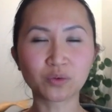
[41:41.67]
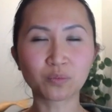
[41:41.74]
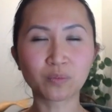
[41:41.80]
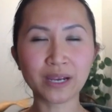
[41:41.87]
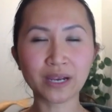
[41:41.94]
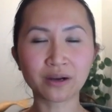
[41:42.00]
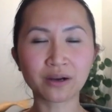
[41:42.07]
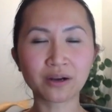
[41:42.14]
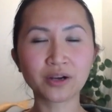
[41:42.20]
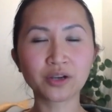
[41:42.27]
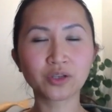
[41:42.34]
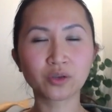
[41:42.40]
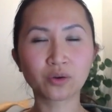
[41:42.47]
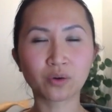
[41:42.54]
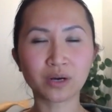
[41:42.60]
where
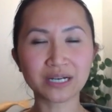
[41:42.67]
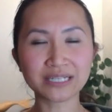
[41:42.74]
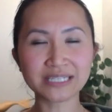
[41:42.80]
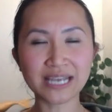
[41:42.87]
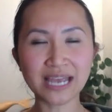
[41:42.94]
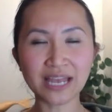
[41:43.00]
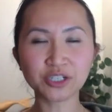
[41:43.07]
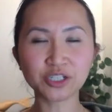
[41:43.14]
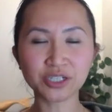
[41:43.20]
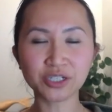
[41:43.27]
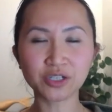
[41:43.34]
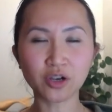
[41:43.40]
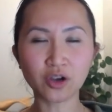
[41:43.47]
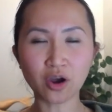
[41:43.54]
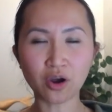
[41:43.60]
your
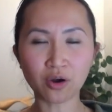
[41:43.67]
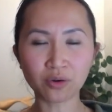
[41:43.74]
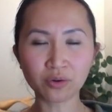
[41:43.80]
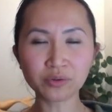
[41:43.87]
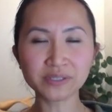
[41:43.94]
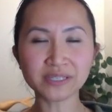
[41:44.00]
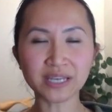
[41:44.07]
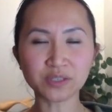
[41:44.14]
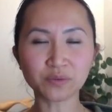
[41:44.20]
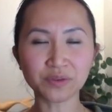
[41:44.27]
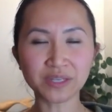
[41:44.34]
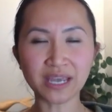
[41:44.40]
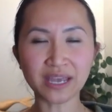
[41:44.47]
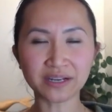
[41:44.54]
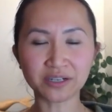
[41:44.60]
attention goes, that's where
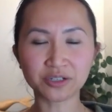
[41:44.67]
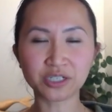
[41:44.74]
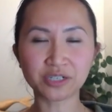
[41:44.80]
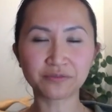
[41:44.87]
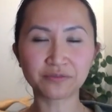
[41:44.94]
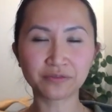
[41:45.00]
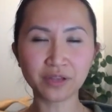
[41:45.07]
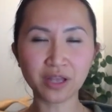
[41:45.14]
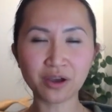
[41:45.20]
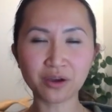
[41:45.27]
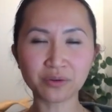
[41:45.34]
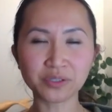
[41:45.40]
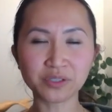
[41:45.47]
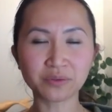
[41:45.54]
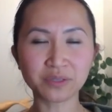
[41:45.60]
the energy flows.